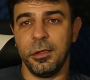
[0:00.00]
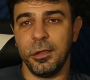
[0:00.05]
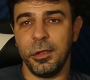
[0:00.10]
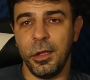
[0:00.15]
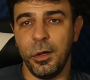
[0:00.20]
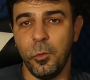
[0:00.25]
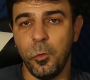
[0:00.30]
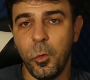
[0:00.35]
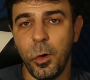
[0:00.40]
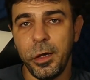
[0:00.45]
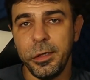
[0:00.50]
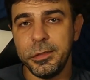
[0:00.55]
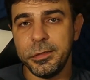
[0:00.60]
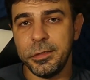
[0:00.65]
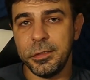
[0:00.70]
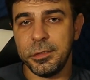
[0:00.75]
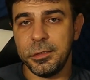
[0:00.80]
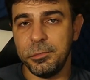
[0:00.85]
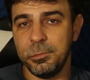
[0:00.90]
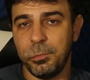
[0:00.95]
Now, why is
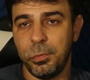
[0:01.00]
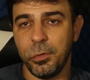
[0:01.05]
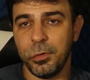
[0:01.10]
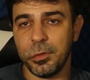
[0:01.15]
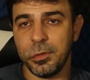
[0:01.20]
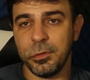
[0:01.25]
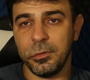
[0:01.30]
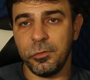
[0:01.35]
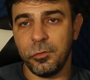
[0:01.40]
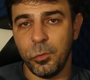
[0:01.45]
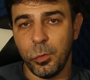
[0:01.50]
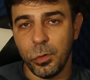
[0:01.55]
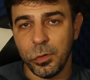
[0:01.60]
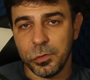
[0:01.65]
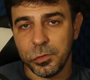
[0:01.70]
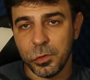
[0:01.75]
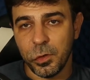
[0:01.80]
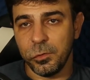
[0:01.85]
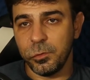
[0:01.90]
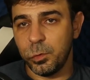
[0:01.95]
this important for a
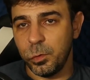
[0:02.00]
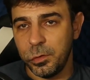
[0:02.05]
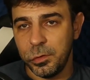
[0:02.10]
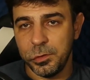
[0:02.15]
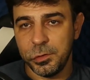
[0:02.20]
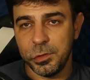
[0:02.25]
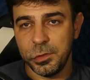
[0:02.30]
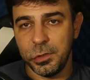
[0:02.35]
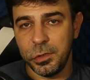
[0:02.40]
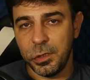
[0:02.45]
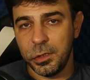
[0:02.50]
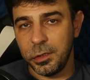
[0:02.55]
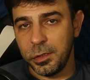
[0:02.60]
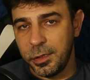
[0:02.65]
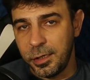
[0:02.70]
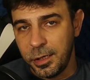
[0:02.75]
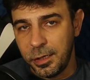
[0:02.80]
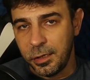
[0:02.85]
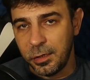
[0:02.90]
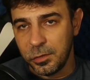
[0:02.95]
software engineer
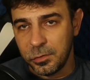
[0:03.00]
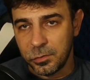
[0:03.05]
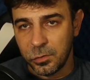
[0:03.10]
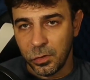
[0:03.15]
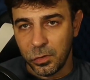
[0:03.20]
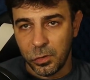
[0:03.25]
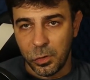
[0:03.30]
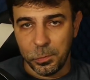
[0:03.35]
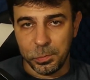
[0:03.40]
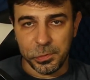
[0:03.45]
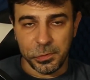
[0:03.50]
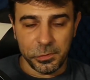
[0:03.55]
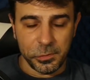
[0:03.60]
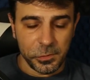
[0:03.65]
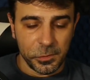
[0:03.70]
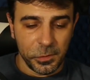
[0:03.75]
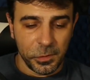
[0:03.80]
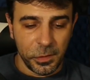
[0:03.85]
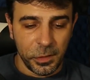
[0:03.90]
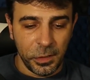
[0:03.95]
getting stock
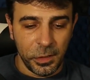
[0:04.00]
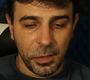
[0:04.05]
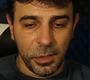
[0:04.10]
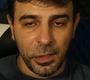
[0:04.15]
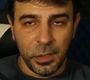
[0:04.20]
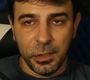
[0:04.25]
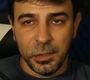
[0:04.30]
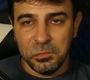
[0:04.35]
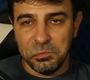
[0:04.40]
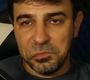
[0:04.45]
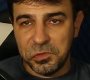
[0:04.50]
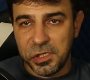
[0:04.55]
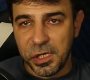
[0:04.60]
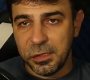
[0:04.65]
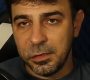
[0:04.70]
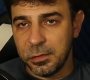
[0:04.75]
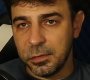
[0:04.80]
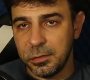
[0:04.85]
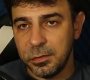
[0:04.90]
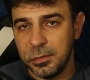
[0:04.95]
options?
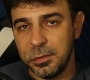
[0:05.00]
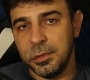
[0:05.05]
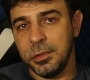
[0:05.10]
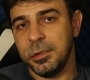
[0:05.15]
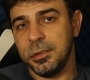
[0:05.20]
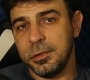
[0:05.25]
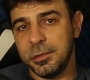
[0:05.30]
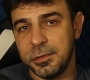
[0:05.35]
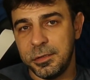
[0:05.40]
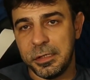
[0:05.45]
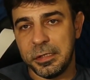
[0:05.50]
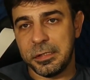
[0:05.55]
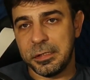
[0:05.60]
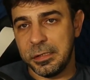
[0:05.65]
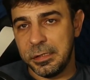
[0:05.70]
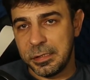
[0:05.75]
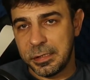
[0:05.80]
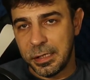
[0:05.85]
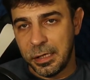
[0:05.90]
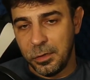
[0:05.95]
Generally, this
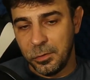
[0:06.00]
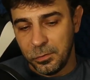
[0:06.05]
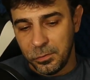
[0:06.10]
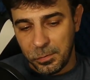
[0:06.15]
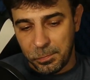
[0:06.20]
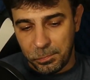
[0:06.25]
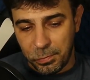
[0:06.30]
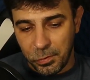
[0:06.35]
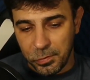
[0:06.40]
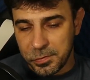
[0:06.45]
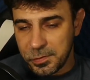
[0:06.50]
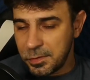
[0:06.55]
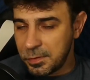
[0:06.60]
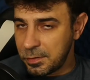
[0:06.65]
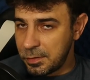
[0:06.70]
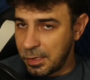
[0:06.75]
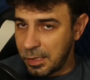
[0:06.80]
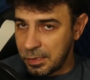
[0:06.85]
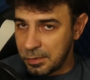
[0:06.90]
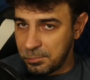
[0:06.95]
is how the process
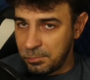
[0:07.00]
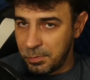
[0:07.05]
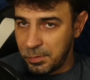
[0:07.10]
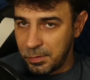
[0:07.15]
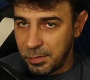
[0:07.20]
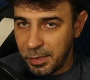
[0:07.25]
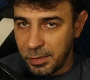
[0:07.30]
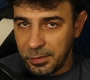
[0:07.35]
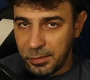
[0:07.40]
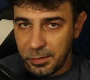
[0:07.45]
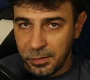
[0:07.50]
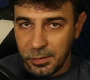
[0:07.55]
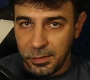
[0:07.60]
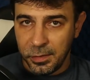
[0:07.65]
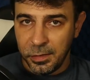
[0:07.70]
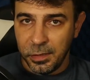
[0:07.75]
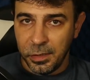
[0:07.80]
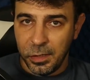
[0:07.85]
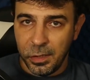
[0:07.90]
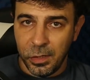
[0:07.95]
has been done
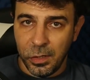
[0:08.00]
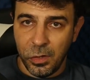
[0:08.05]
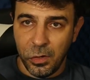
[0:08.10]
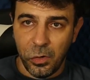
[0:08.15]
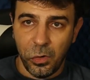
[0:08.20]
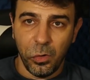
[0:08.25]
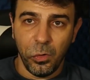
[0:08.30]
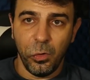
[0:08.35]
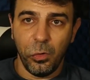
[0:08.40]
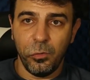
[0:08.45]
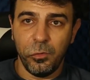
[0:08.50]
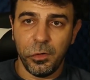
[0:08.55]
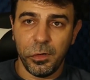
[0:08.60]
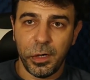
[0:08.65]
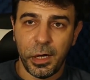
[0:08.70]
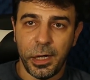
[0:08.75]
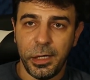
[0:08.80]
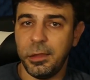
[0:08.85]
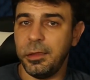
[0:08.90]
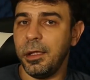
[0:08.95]
all over
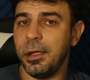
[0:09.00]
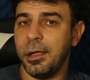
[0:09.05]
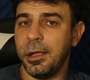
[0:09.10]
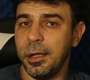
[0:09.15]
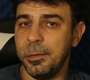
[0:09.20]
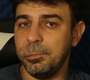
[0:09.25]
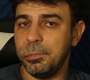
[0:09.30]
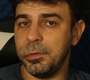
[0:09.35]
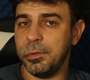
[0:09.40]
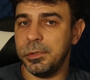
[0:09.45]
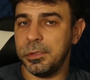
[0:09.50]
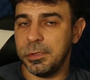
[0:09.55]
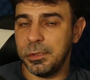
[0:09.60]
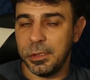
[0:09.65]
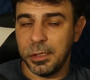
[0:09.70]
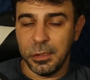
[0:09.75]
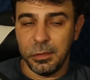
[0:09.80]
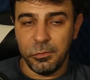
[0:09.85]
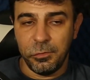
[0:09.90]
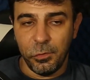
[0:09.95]
high-tech companies in
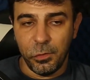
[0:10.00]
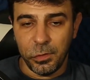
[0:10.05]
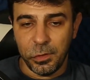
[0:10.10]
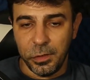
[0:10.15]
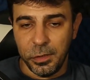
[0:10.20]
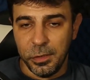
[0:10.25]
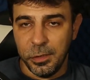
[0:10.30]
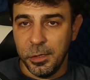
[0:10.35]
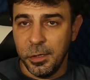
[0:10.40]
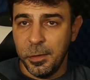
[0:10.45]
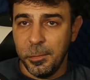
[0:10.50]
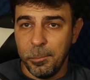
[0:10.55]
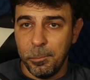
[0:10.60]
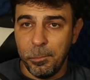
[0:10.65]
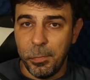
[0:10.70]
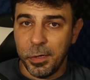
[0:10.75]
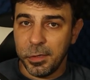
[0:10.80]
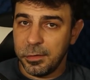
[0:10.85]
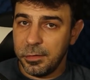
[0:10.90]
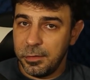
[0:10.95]
California.
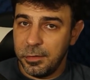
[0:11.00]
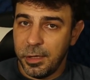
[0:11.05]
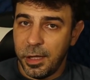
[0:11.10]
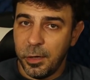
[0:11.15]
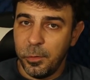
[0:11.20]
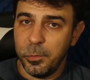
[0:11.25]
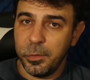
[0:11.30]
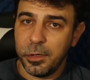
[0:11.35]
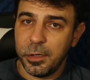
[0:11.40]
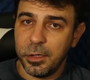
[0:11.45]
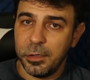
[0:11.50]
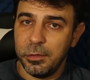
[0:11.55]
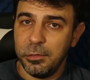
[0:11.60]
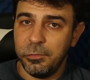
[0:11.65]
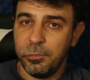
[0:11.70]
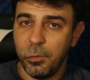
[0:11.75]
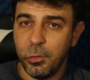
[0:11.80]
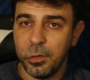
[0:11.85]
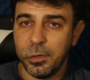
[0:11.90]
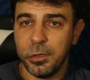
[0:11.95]
But now in
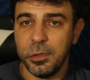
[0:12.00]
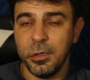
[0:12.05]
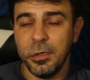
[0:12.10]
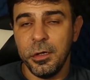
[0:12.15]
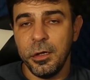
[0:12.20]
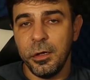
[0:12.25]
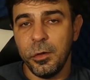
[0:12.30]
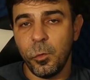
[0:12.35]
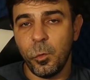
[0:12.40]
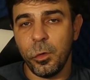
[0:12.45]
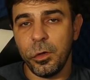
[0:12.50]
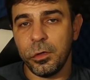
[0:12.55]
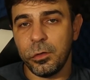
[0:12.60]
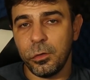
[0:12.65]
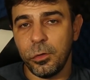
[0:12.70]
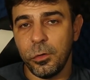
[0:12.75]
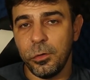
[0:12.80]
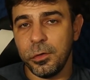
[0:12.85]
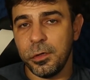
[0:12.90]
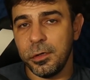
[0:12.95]
California, we're
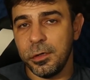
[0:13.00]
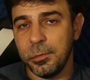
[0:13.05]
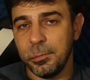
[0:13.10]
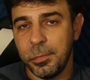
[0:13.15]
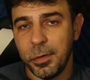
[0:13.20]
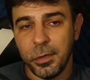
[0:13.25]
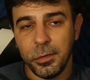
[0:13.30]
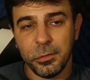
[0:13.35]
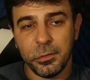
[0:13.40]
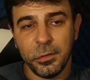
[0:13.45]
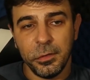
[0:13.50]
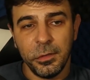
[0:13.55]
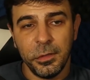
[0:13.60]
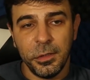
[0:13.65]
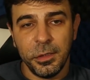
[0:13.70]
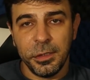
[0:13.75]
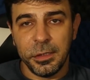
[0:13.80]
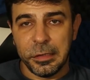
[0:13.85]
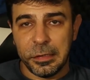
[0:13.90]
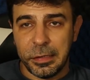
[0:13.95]
talking about
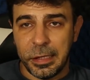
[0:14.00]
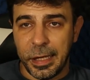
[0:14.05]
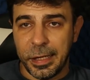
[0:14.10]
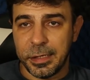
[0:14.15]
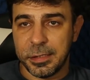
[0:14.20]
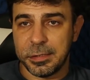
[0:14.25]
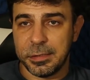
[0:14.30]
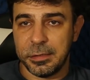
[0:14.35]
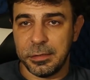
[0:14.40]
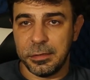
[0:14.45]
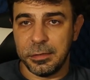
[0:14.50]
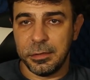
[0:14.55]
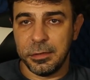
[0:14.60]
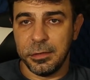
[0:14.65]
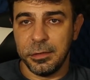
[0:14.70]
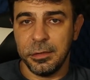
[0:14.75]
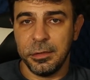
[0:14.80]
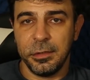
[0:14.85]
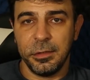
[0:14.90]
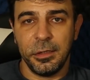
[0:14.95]
taxing
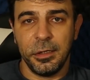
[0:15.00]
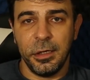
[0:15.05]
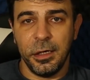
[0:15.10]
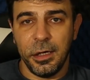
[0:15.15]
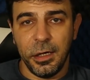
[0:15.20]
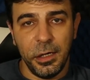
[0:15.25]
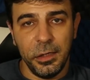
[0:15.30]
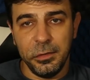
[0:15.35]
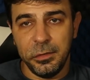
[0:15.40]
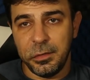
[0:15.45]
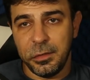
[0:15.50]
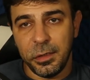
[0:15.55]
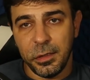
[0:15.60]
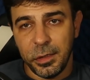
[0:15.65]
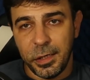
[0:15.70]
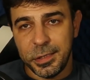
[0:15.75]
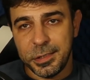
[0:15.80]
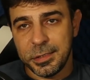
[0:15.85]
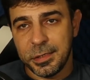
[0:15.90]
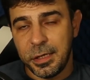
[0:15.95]

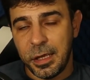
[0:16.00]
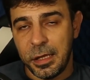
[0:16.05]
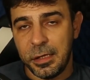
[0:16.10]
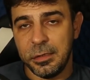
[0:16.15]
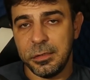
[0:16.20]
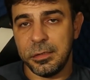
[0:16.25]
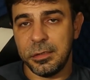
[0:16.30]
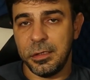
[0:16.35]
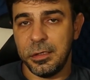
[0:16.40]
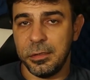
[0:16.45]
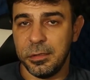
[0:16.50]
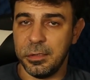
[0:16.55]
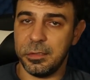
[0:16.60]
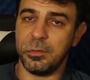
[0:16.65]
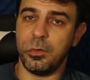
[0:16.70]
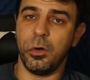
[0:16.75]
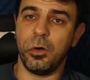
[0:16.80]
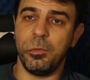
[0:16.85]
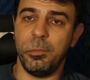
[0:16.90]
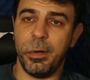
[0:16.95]
unrealized gains in the
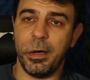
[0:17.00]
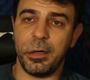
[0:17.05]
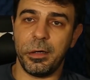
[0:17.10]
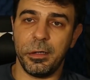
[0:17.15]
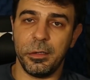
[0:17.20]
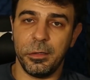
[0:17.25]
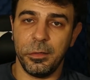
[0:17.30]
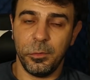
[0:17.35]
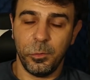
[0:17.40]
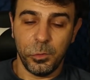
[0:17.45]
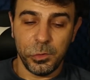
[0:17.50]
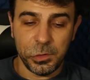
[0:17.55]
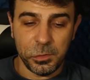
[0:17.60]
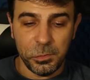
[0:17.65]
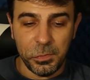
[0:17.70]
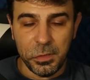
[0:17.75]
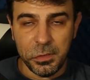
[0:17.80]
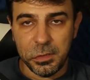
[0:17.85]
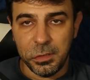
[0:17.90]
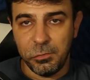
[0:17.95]
stock market, which
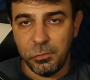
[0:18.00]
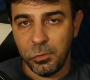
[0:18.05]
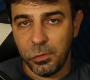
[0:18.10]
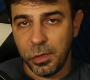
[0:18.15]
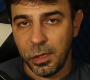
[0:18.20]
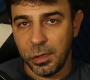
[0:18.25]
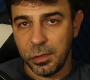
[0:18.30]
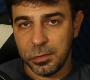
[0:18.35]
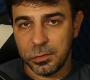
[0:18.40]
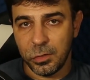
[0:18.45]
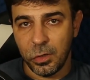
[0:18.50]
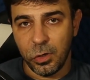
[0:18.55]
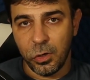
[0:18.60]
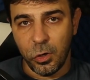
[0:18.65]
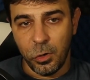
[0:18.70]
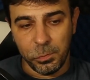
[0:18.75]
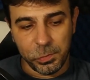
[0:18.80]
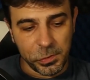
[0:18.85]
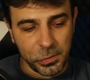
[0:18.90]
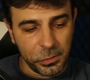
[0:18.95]
means if you get a stock
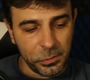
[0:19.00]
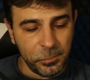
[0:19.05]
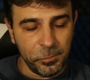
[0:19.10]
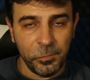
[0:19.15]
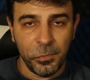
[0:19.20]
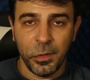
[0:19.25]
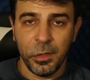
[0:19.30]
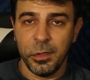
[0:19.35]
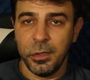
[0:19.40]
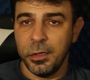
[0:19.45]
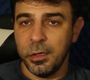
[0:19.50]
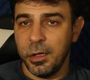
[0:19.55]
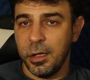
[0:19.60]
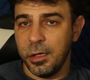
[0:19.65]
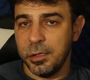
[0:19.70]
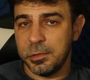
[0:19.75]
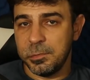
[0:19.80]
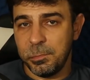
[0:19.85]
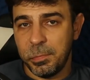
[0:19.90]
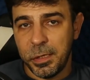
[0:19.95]
option,
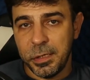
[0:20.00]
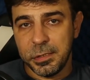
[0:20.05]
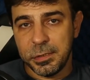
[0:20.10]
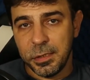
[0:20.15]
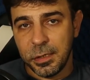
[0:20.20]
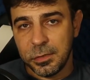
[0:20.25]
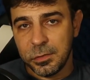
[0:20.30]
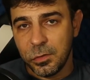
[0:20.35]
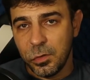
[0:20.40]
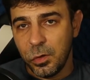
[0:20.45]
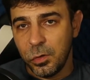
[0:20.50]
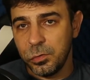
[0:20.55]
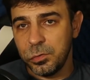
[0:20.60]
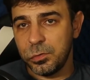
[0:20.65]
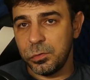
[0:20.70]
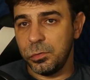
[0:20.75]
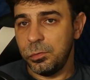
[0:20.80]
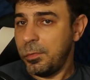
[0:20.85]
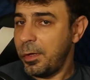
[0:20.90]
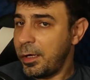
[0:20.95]
SpaceX goes
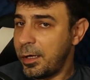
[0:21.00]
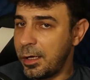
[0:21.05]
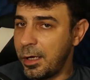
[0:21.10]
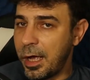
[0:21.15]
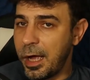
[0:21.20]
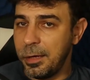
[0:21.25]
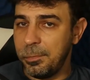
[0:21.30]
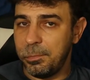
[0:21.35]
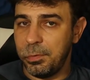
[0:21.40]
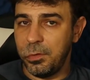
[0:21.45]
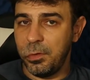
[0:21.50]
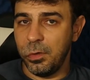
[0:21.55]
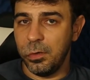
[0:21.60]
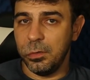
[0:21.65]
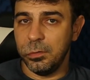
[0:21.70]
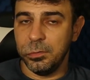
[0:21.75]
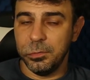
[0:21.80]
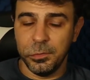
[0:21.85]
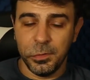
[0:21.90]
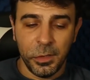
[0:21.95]
to make an
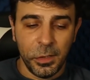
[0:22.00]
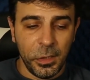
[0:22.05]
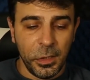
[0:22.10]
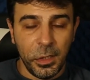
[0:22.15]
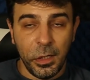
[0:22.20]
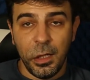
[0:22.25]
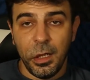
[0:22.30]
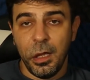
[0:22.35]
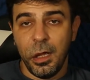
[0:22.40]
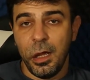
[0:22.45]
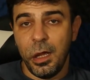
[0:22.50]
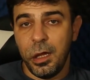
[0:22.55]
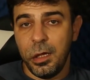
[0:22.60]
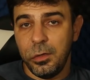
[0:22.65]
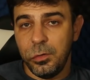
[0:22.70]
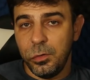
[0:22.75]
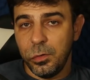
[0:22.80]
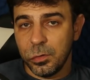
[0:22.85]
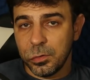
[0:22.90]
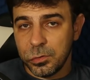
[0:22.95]
IPO,
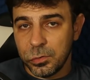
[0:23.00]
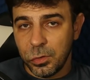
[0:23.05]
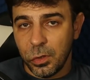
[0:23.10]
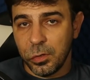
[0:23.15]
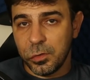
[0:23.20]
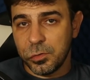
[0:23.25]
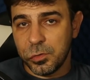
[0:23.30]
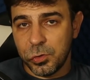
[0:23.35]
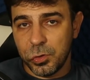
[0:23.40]
and your stocks